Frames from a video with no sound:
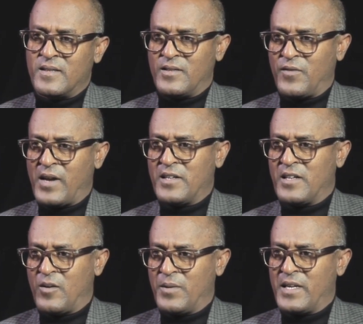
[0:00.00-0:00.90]
And the
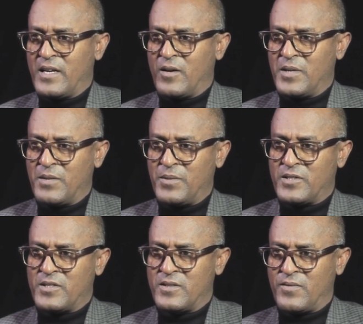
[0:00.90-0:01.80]
vinyl, how many
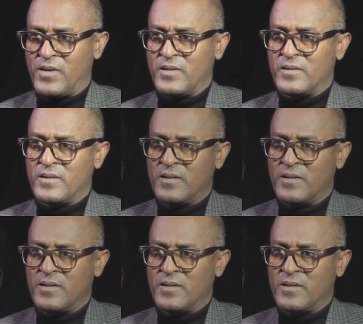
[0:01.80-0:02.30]
pieces of the vinyl?